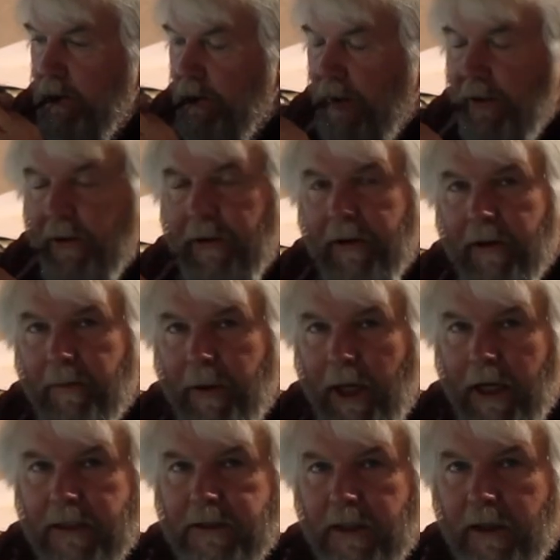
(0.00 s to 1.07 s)
rather than the
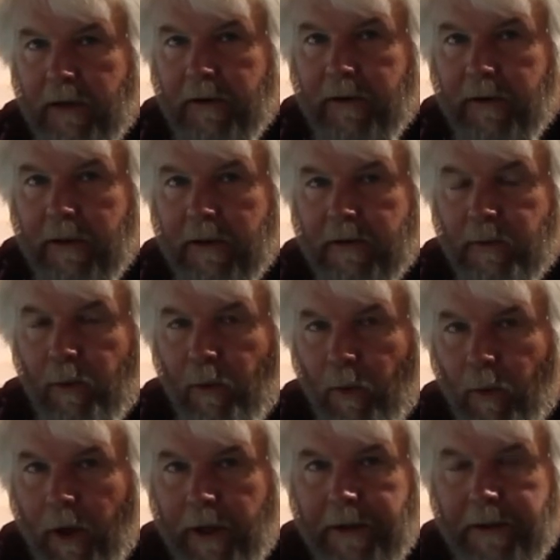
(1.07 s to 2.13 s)
plant's health is
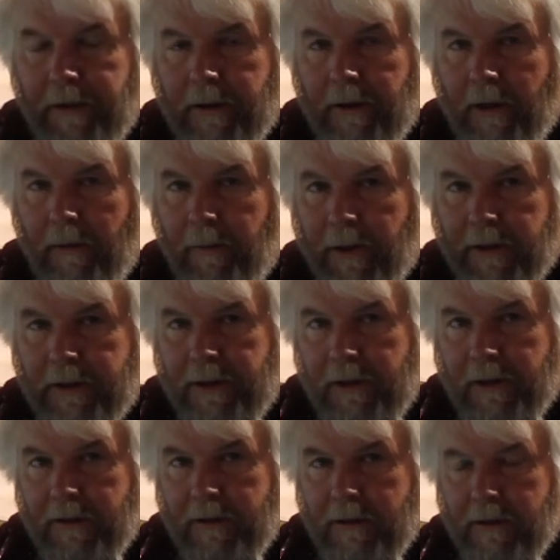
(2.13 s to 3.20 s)
what our
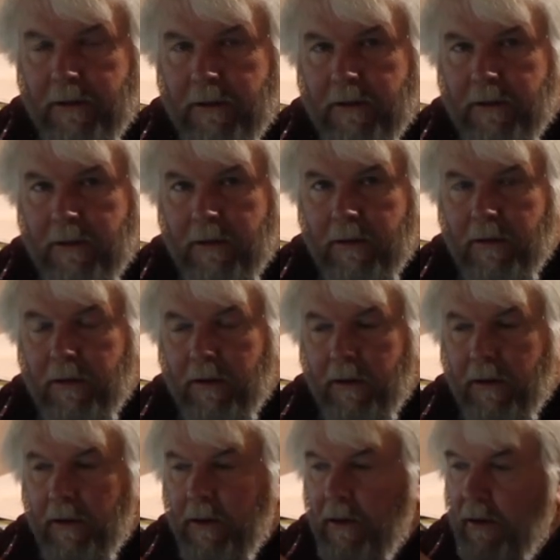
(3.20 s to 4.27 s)
business
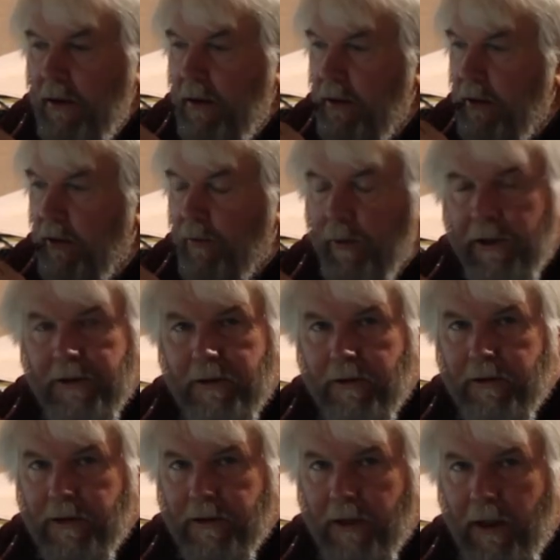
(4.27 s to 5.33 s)
and our
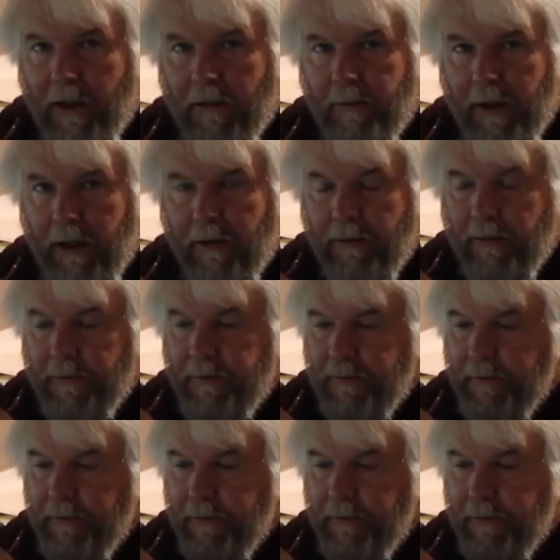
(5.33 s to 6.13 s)
research is all about.